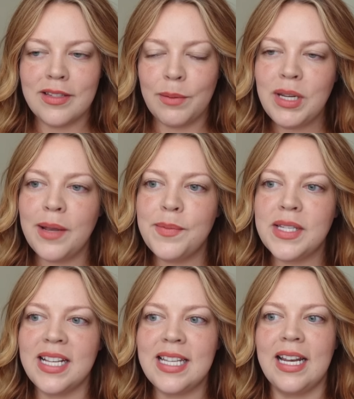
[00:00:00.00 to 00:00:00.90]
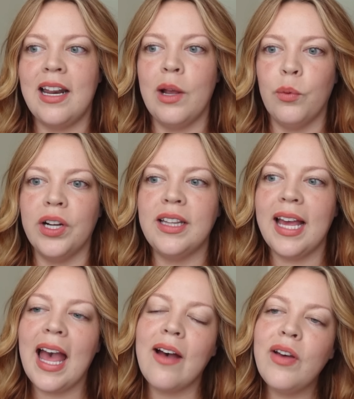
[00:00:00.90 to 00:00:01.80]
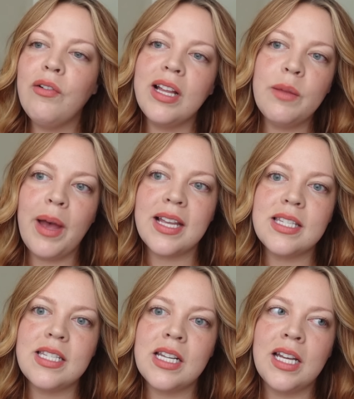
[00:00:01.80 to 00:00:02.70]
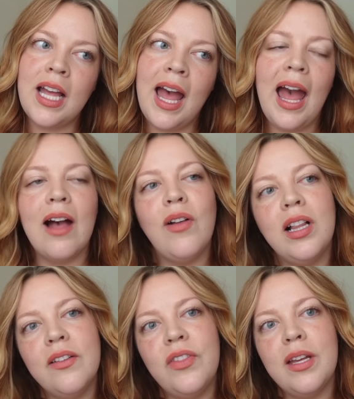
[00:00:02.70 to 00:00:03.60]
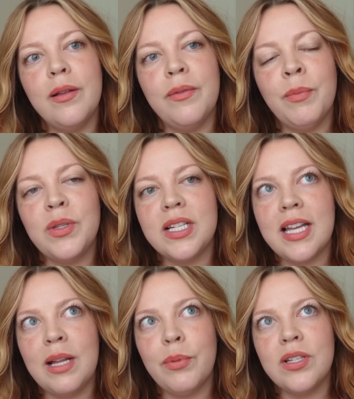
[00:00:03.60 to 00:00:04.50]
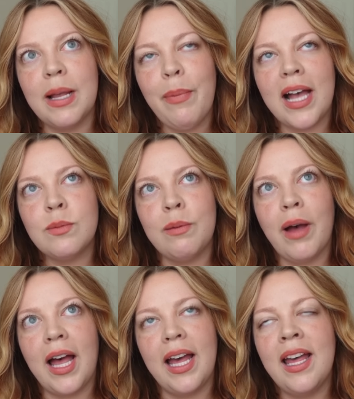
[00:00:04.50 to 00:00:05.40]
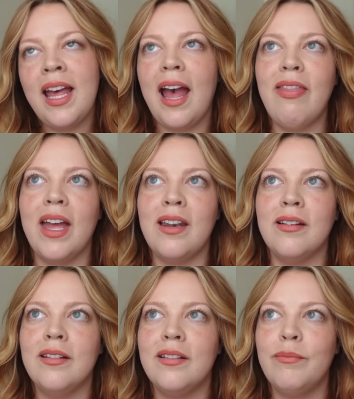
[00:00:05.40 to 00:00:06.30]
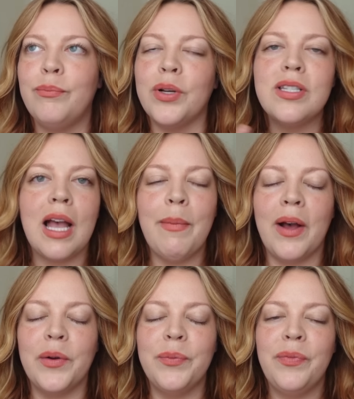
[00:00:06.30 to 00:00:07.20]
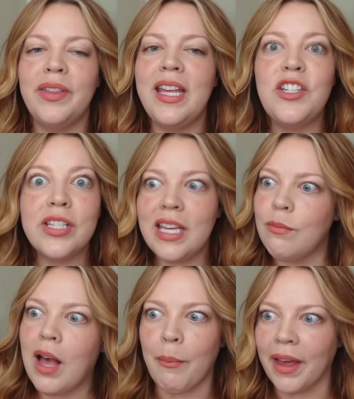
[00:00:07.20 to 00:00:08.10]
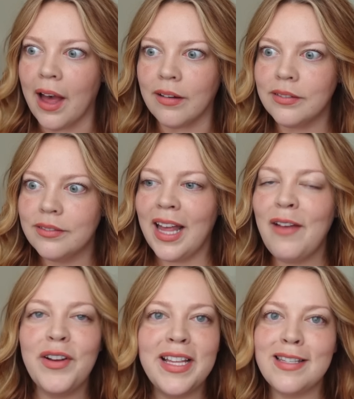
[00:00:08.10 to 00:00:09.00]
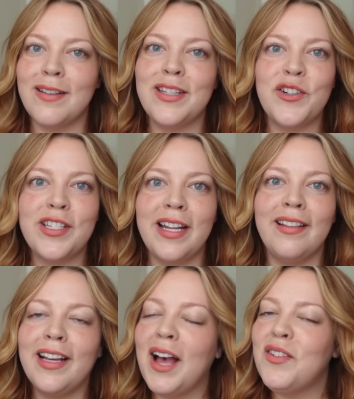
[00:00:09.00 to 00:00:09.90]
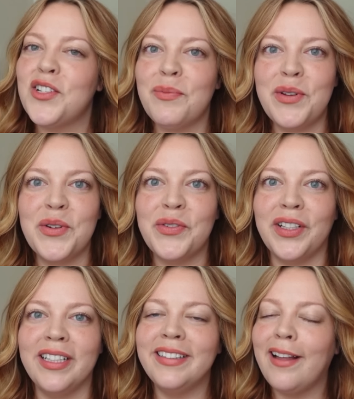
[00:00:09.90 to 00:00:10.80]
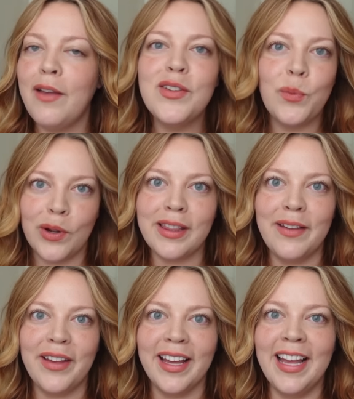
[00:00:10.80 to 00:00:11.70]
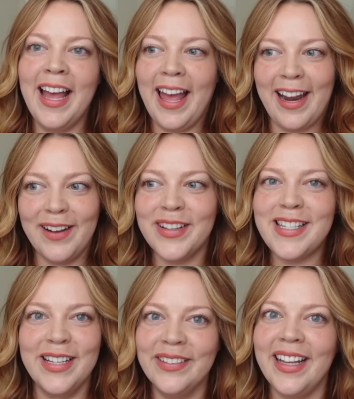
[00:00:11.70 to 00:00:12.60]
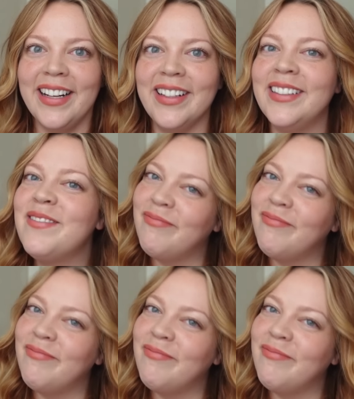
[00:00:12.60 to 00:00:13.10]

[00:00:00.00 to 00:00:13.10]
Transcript: Sometimes I sit and I worry, like, have I read the best? Have all of the most exciting books like passed me by? And then books come out, they just keep coming out. Everything sounds interesting, the covers are beautiful, life is worth living. I will see you later.